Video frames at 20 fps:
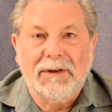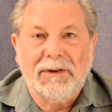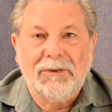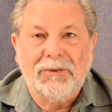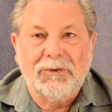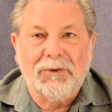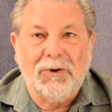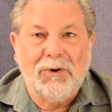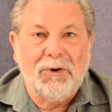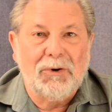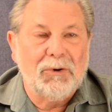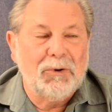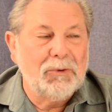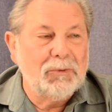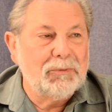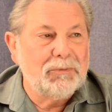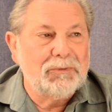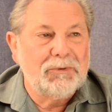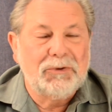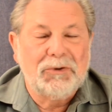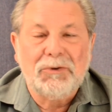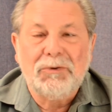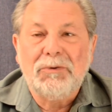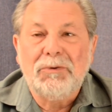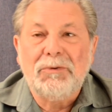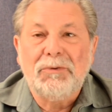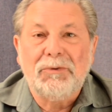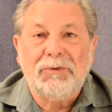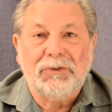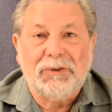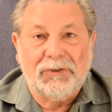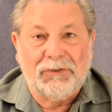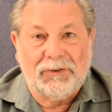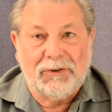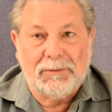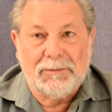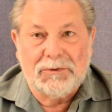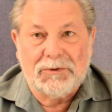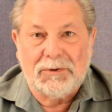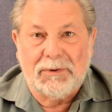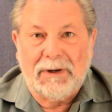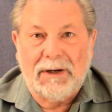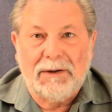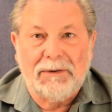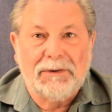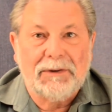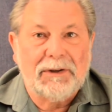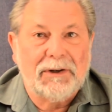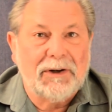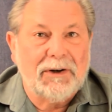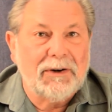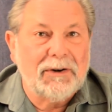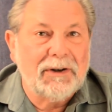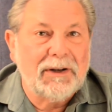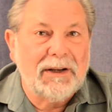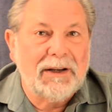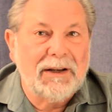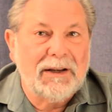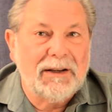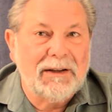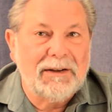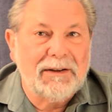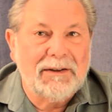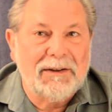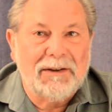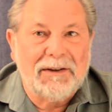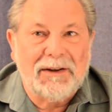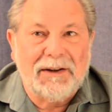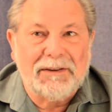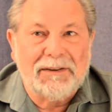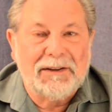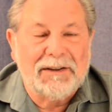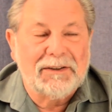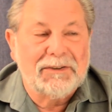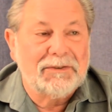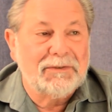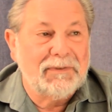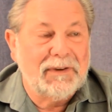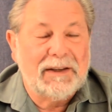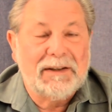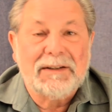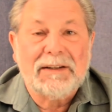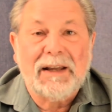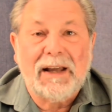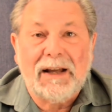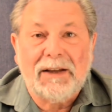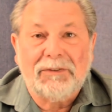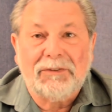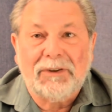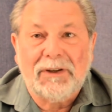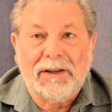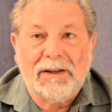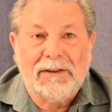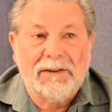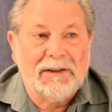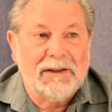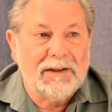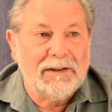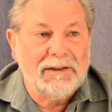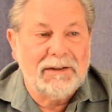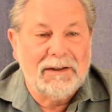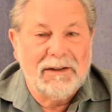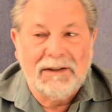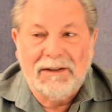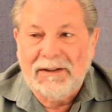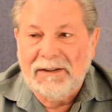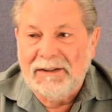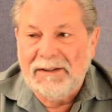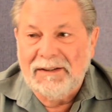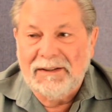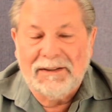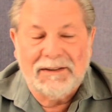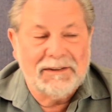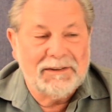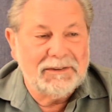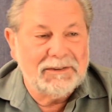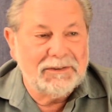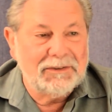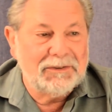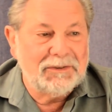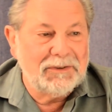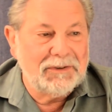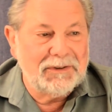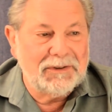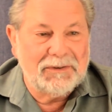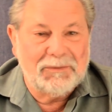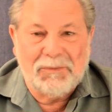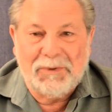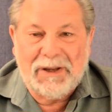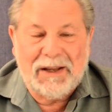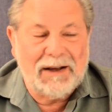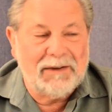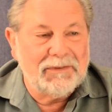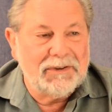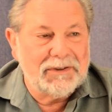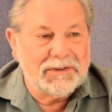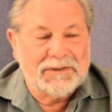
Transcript: So two systems are out there, and I think it's fantastic that we have